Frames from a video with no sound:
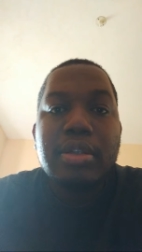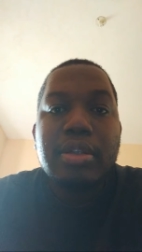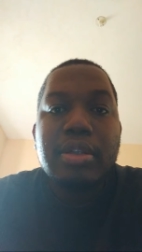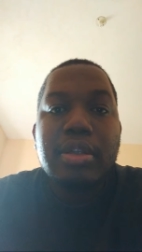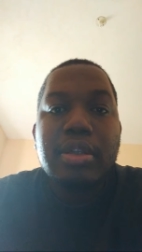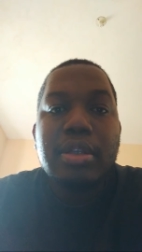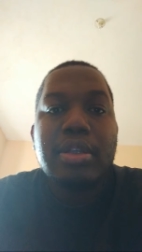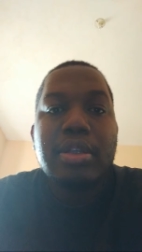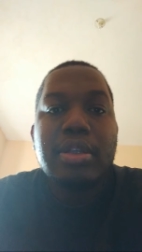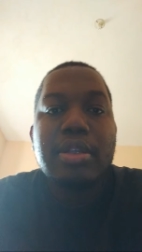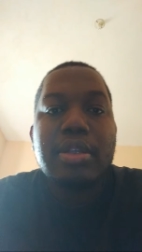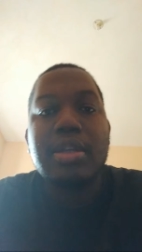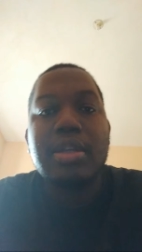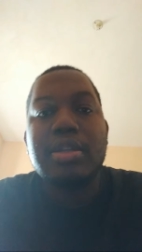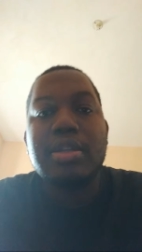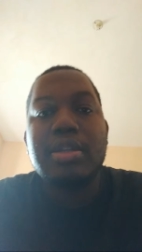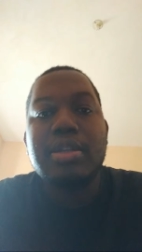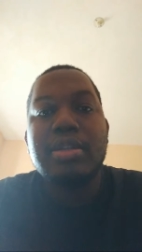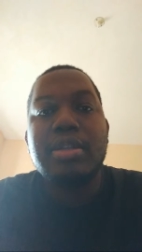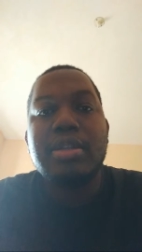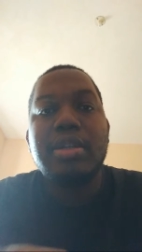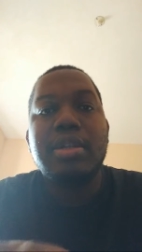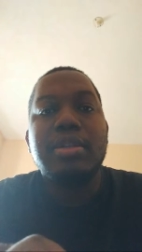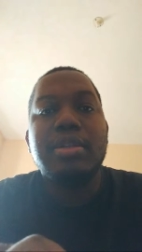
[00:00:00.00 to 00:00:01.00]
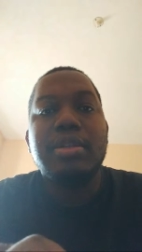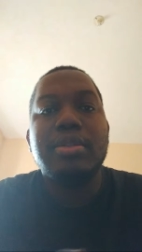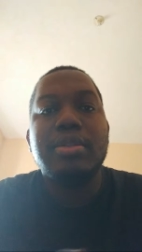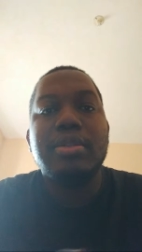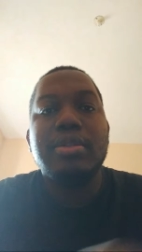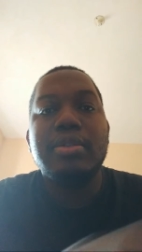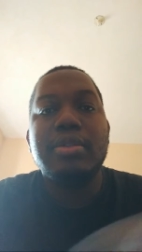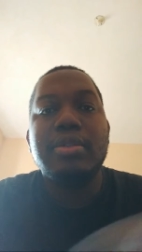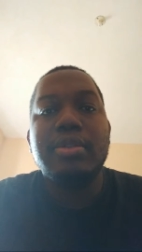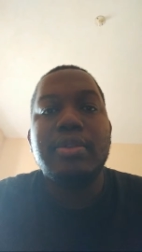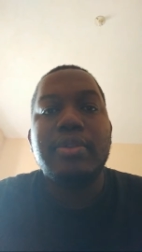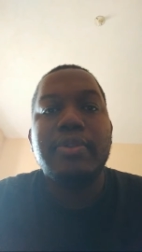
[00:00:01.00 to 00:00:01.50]
essential.
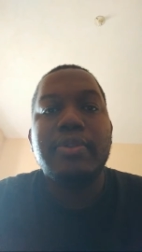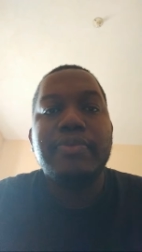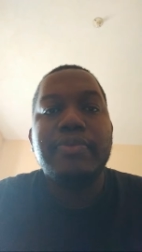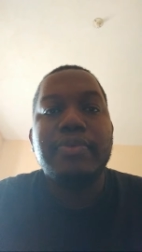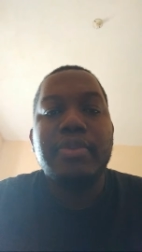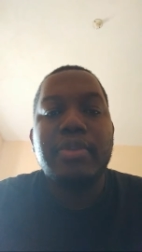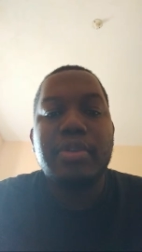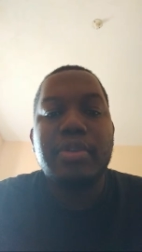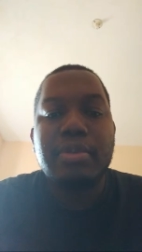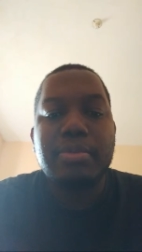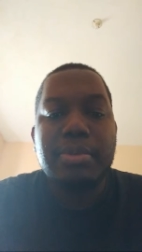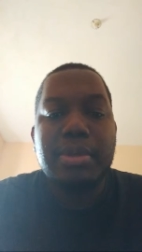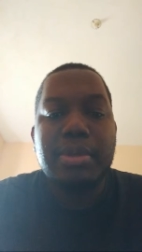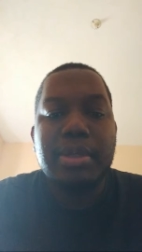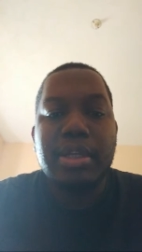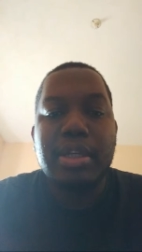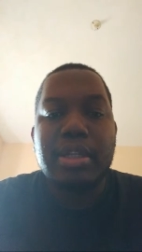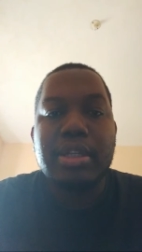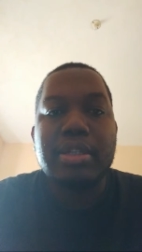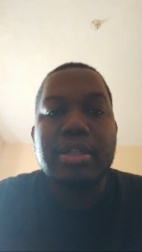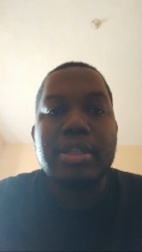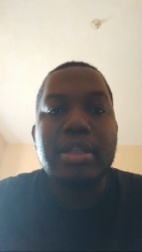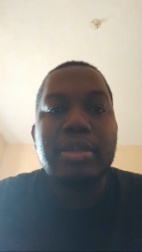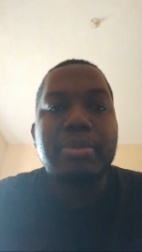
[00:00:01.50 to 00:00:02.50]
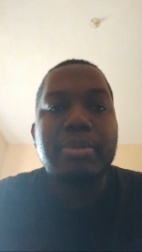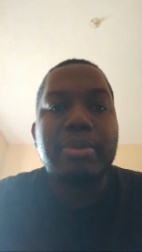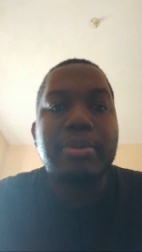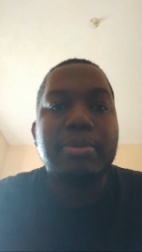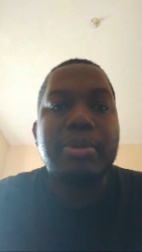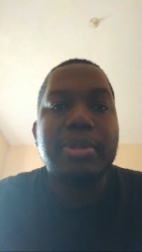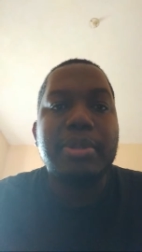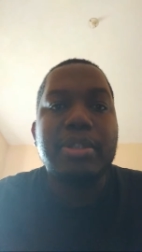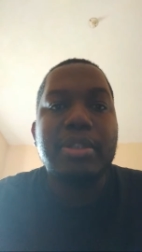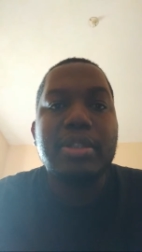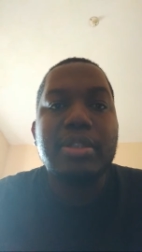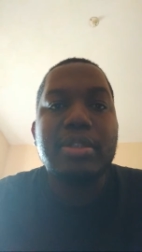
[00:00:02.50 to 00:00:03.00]
I'm gonna get the super
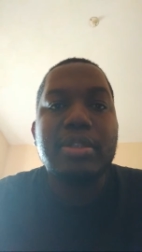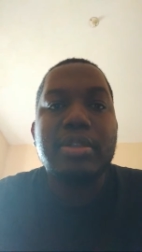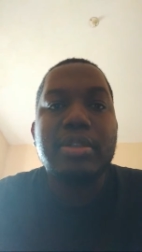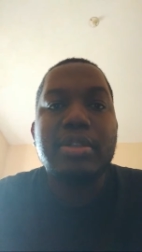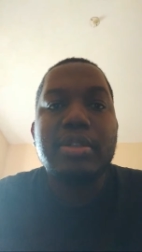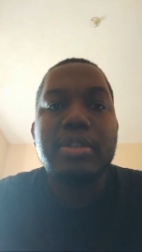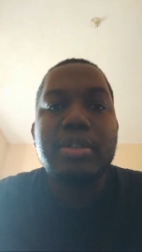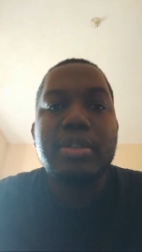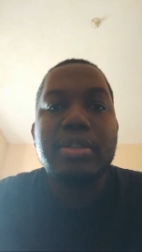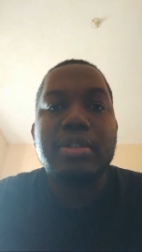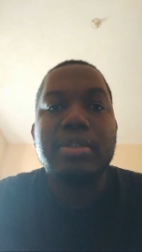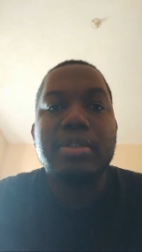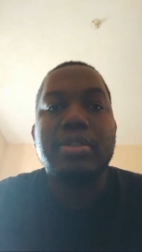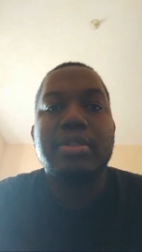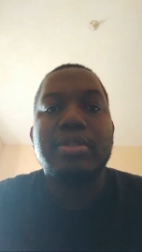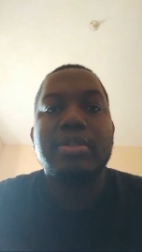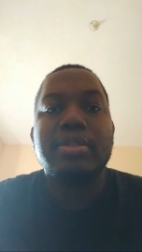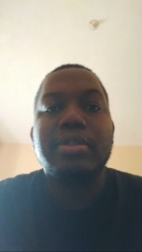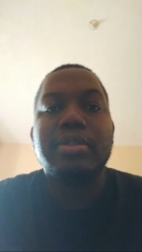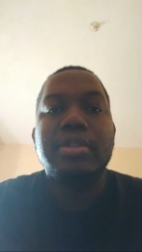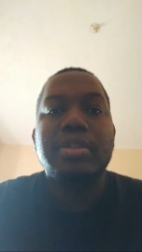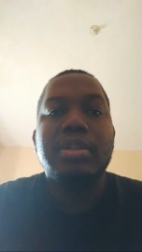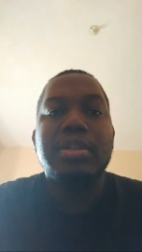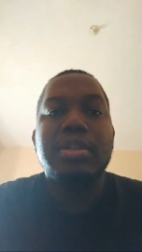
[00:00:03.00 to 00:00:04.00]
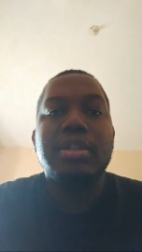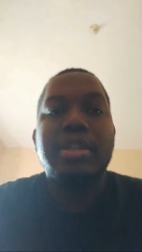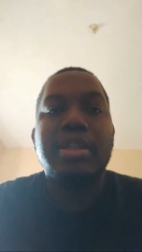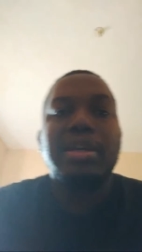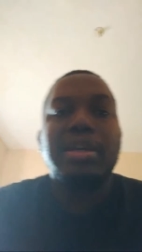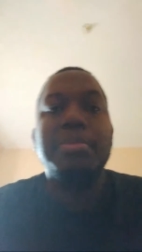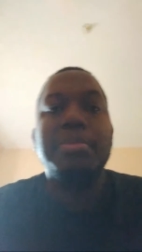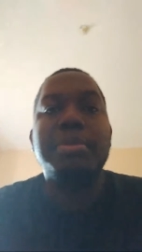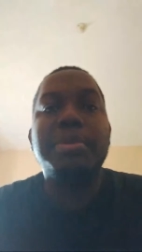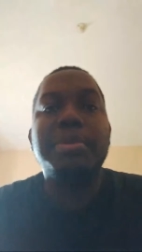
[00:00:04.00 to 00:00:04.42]
message. I'm just